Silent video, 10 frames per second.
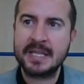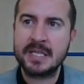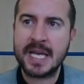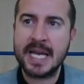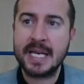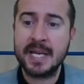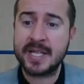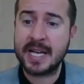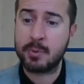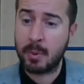And in Key
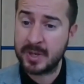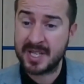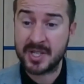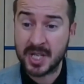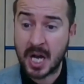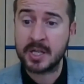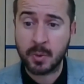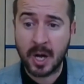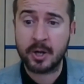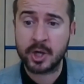Stage 1, we did a
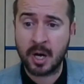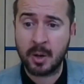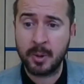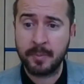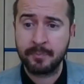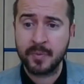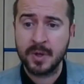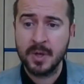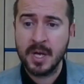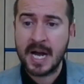science workshop.
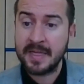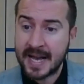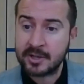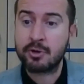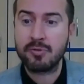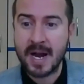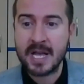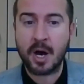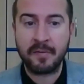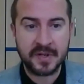And that's
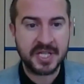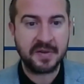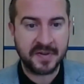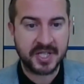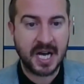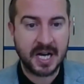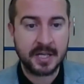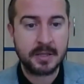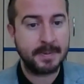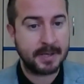great, obviously, for
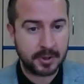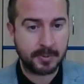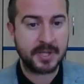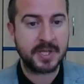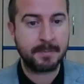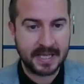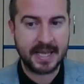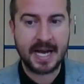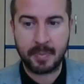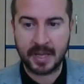science because we're
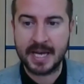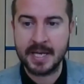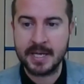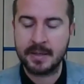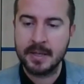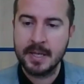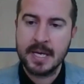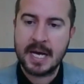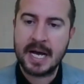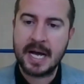spinning that plate.
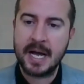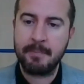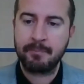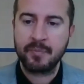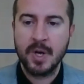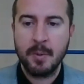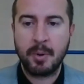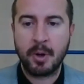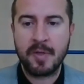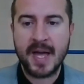
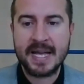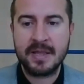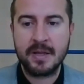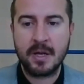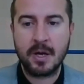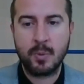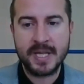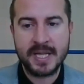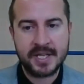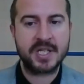But then
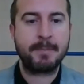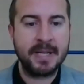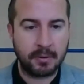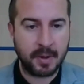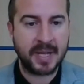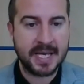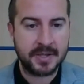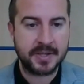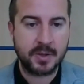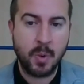we need to spin other
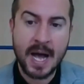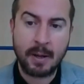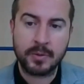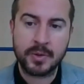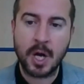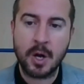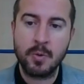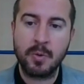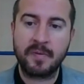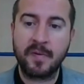plates as well.
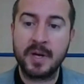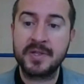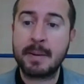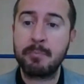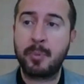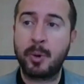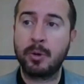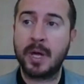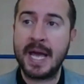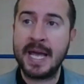So, for
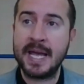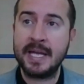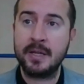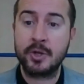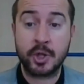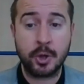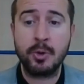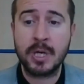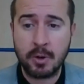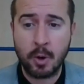example, in
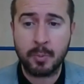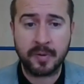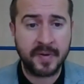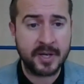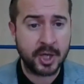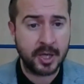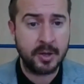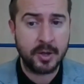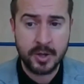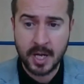2-year-old
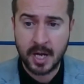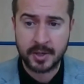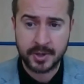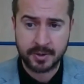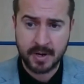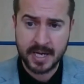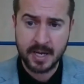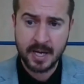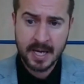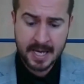provision, nursery